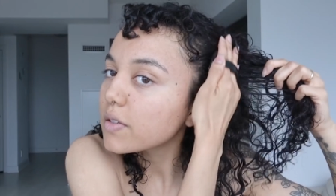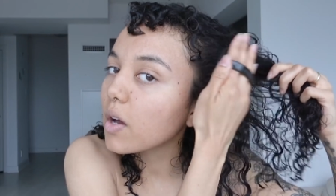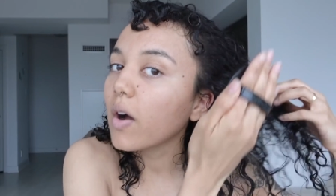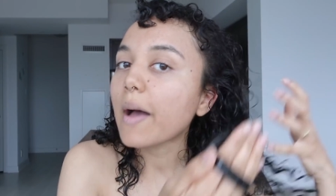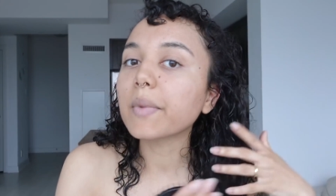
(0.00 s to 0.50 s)

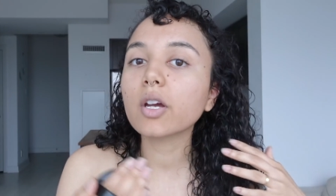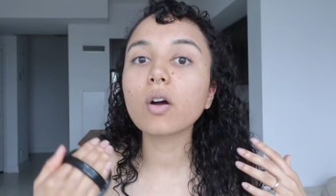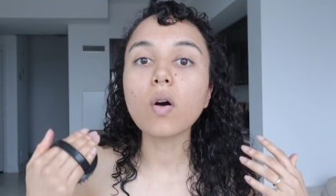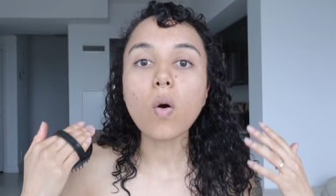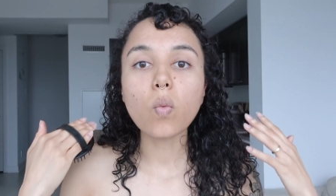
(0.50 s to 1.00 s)
So I'm gonna
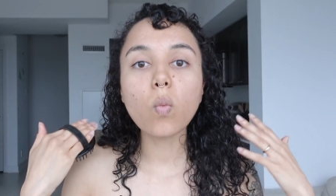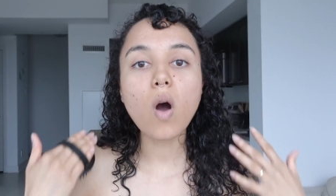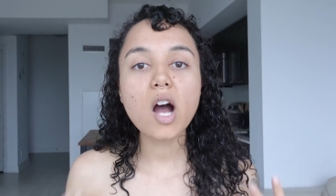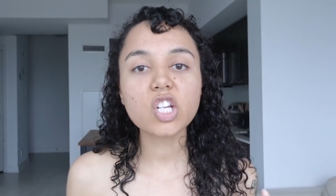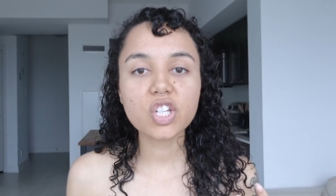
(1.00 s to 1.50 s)
go
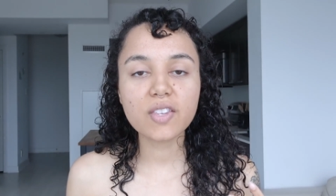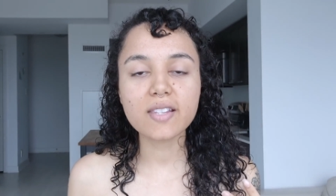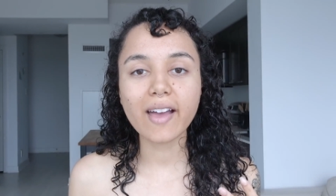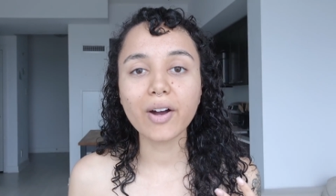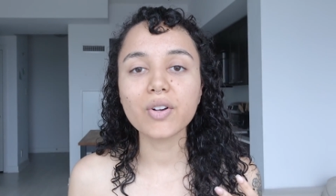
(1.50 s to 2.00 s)
wash
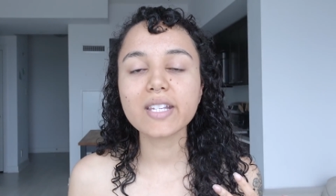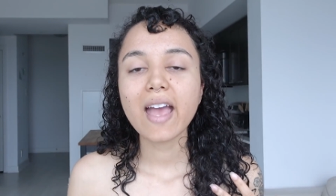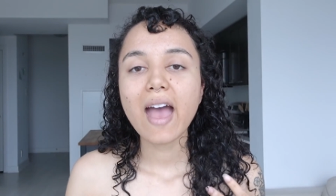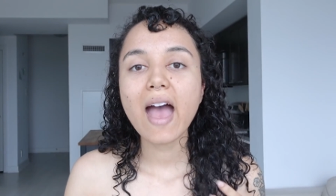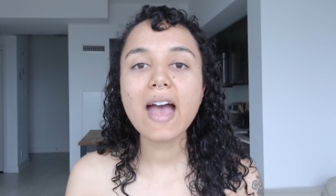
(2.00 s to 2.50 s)
this out,
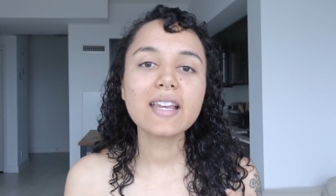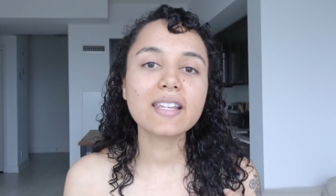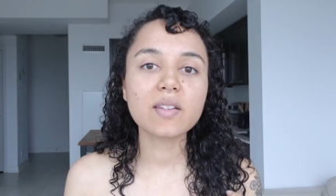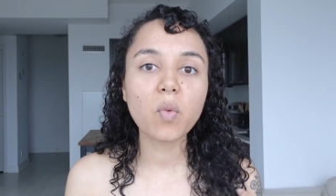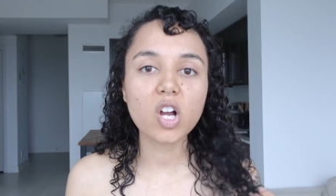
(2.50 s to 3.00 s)
and
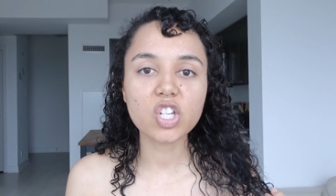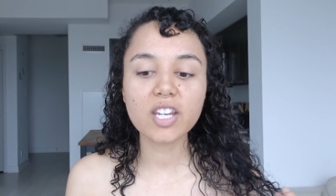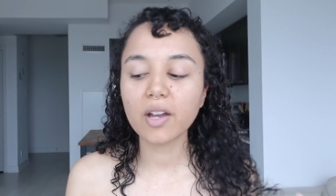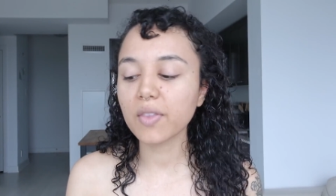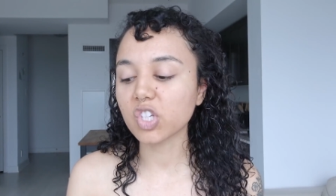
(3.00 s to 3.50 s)
as I'm
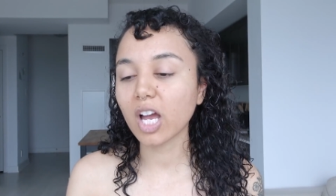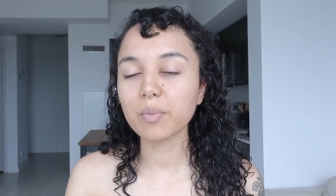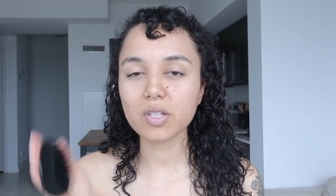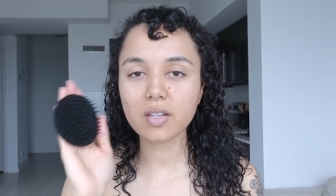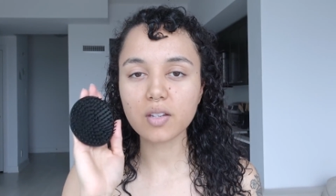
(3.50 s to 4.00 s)
washing now in the shower,
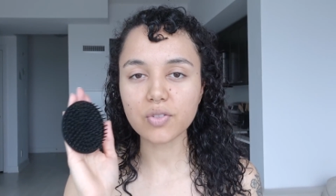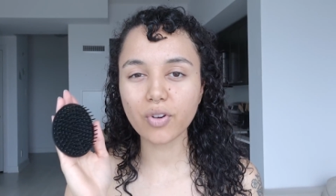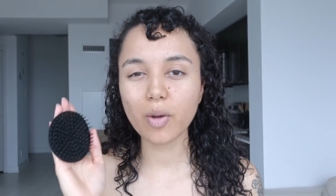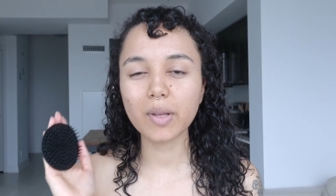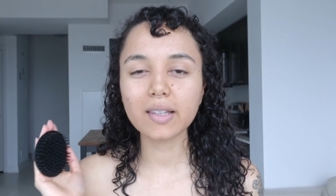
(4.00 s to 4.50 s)
I'm just gonna
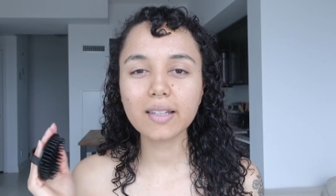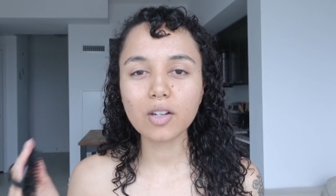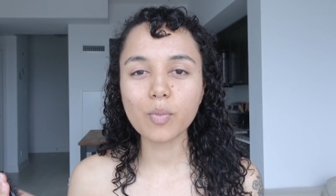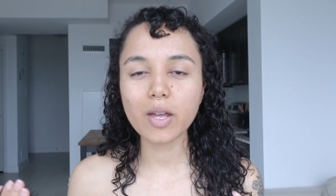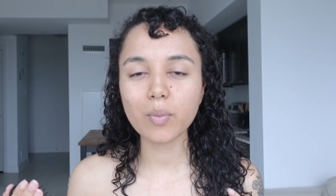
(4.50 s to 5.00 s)
scrub a
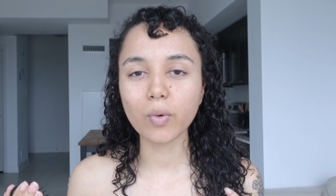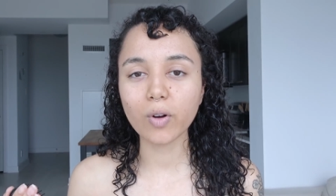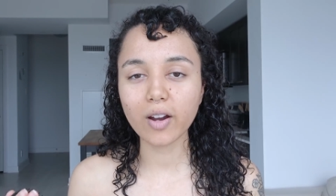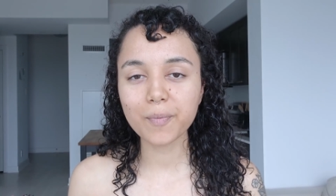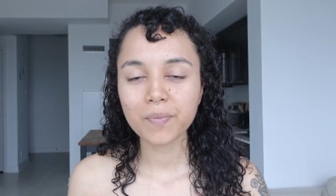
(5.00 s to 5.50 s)
little bit
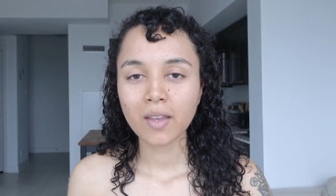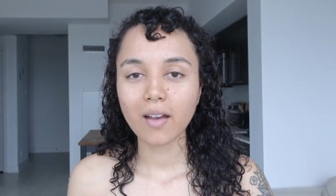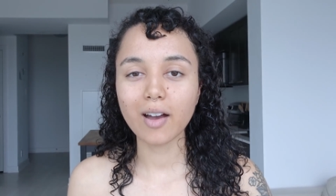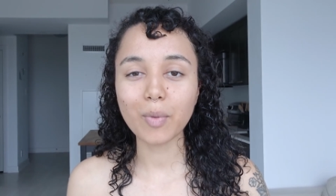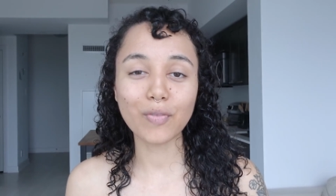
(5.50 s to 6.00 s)
more.
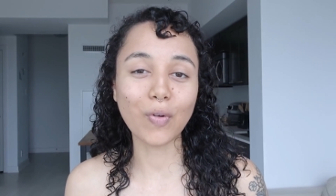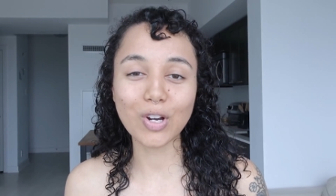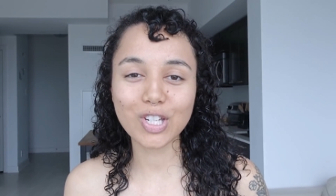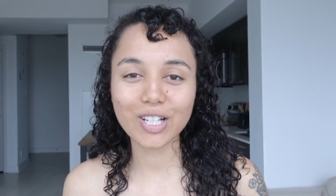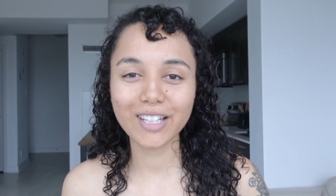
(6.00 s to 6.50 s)

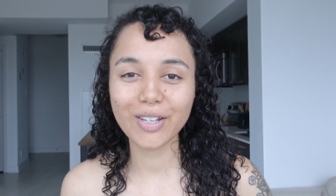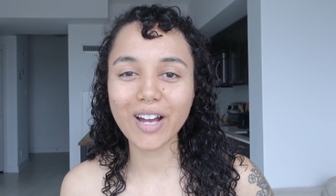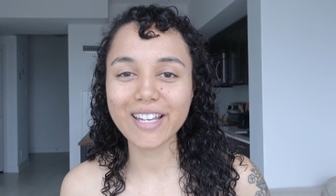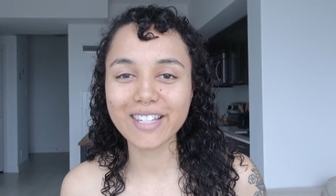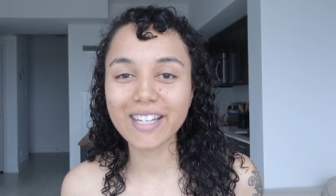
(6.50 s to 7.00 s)
Unfortunately, you
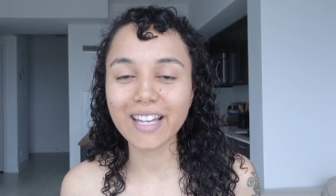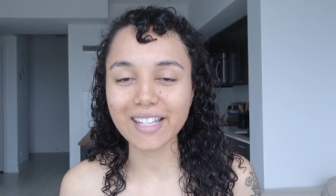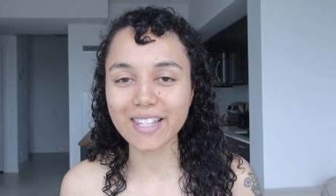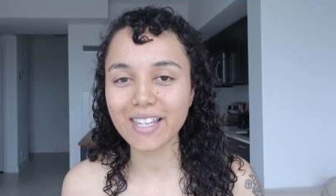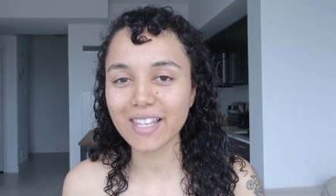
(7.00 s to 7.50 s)
guys didn't get
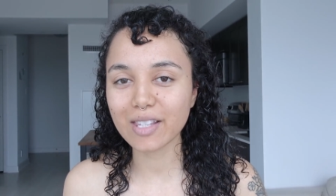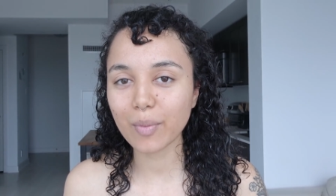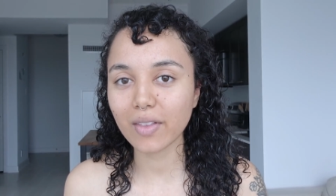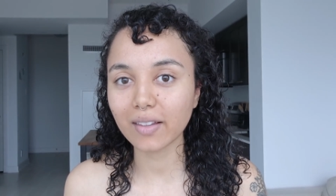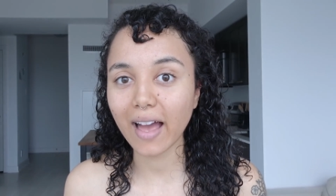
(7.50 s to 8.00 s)
to see
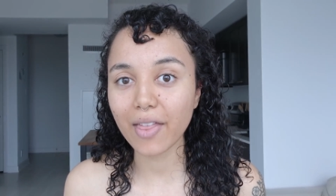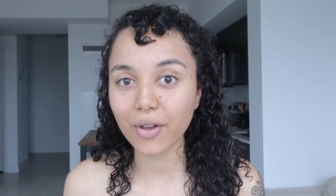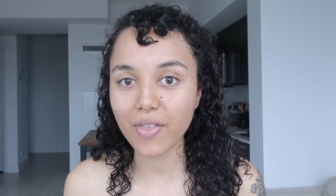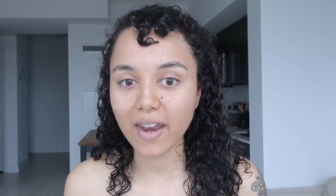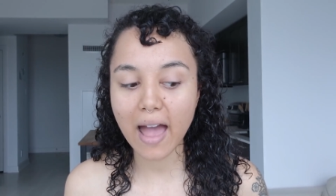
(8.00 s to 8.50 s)
some of the
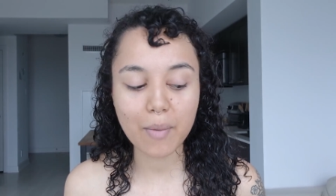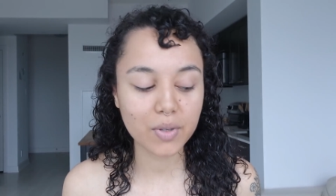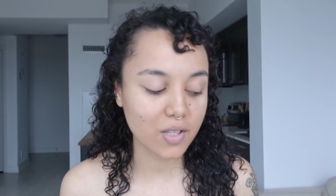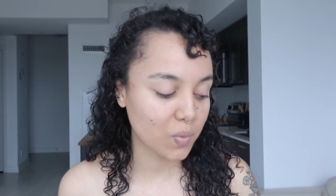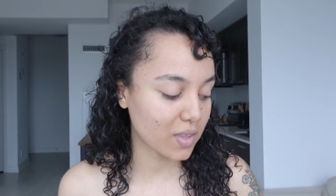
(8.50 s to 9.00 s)
lather that
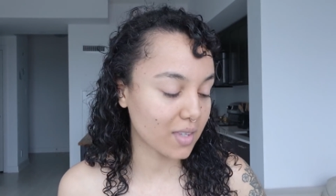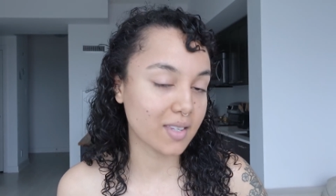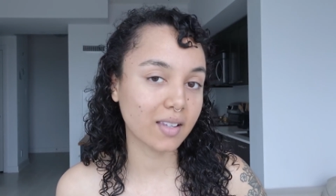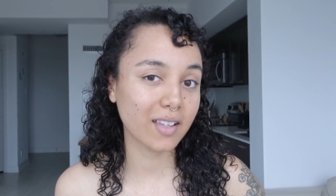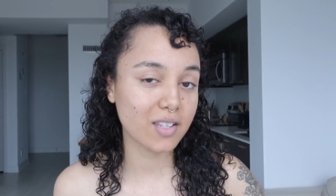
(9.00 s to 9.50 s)
happens with
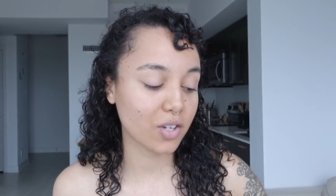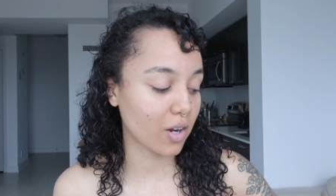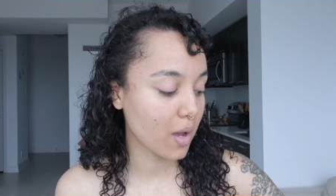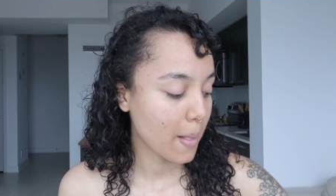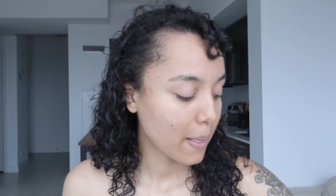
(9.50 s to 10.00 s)
this cleanser,